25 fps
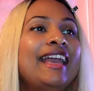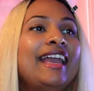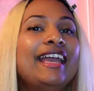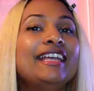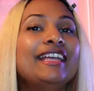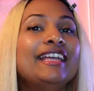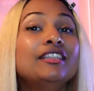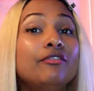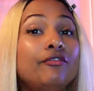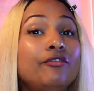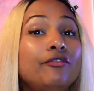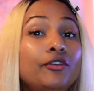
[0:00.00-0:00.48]

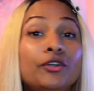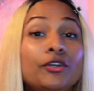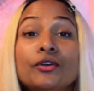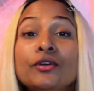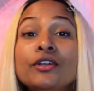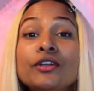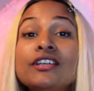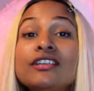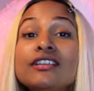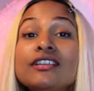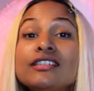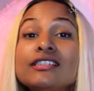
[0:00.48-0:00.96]
In the few
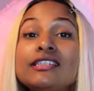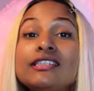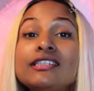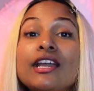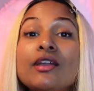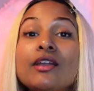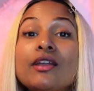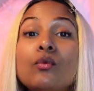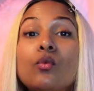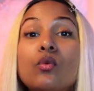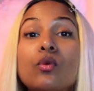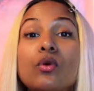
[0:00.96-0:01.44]
years
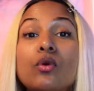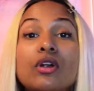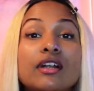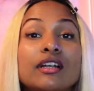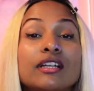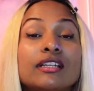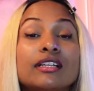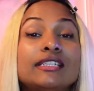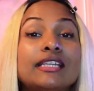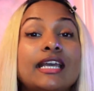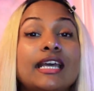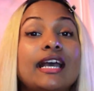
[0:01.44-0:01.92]
I
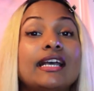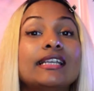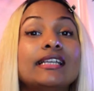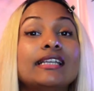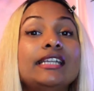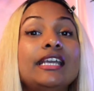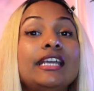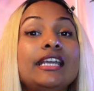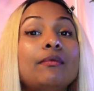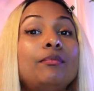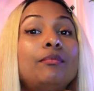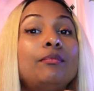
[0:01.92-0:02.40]
worked as
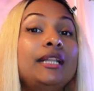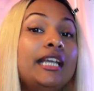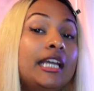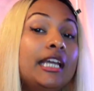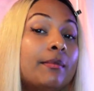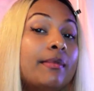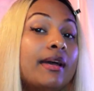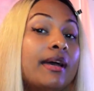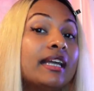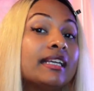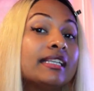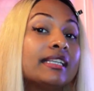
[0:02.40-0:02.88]
a
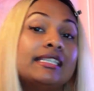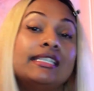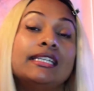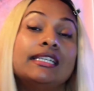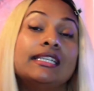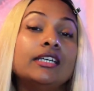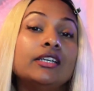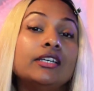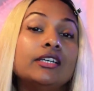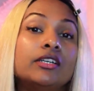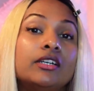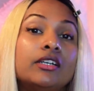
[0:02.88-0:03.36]
playback
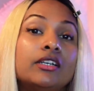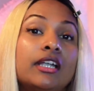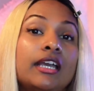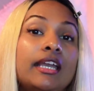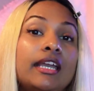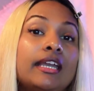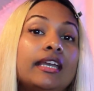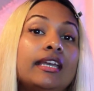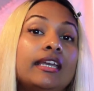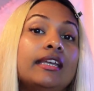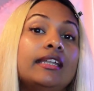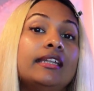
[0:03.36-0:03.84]
singer
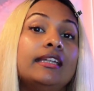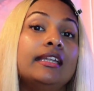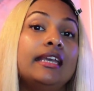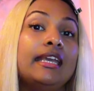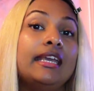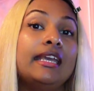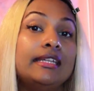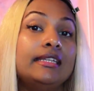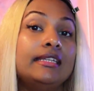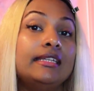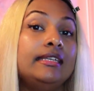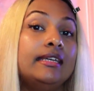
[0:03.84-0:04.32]
in
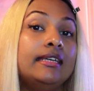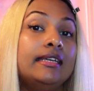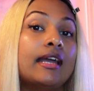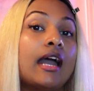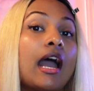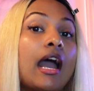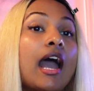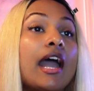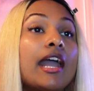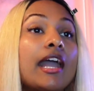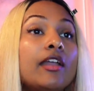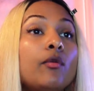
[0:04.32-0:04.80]
India,
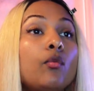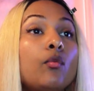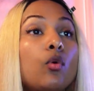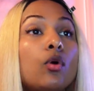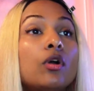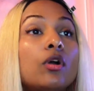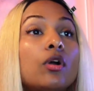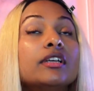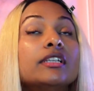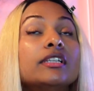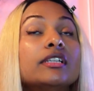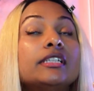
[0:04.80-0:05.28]
I
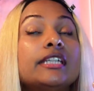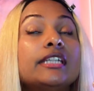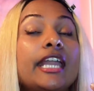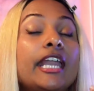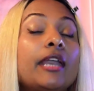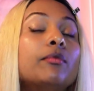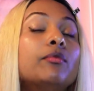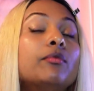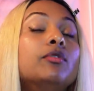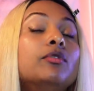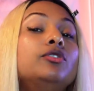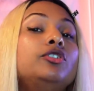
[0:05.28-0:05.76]
was
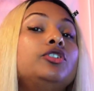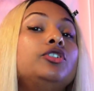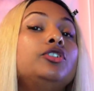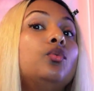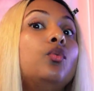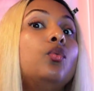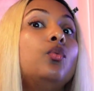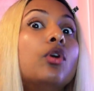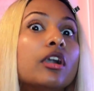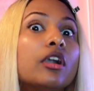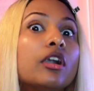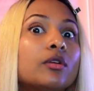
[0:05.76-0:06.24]
able to
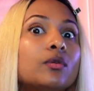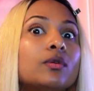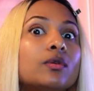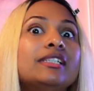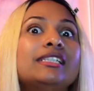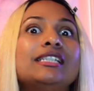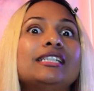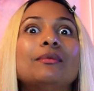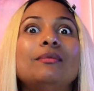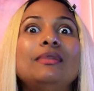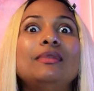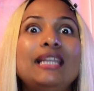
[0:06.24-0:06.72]
work with
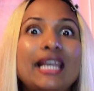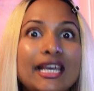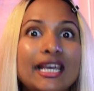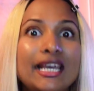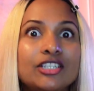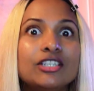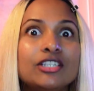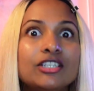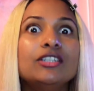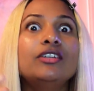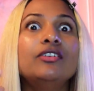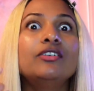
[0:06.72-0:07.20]
some
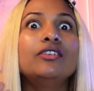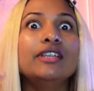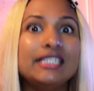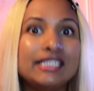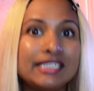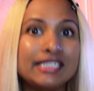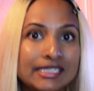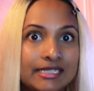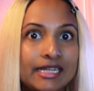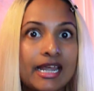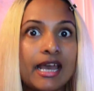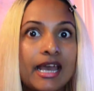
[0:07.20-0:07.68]
legendary
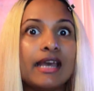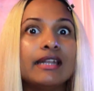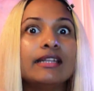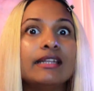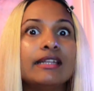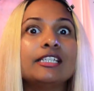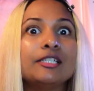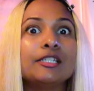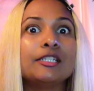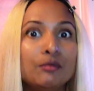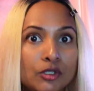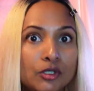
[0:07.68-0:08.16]

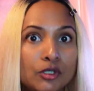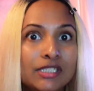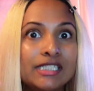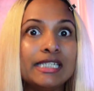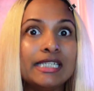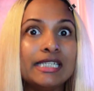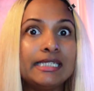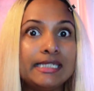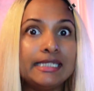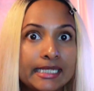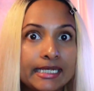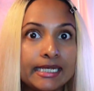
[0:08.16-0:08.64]
status
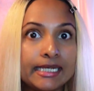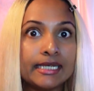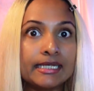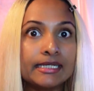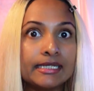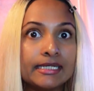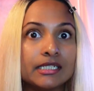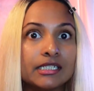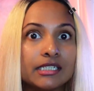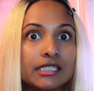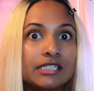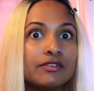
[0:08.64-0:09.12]
music
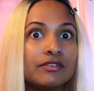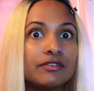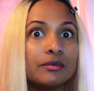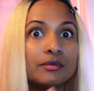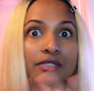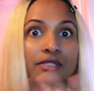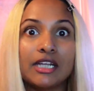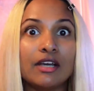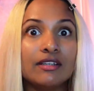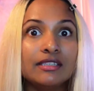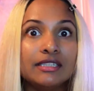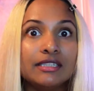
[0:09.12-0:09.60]
directors from
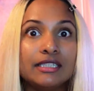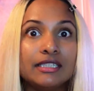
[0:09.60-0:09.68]
South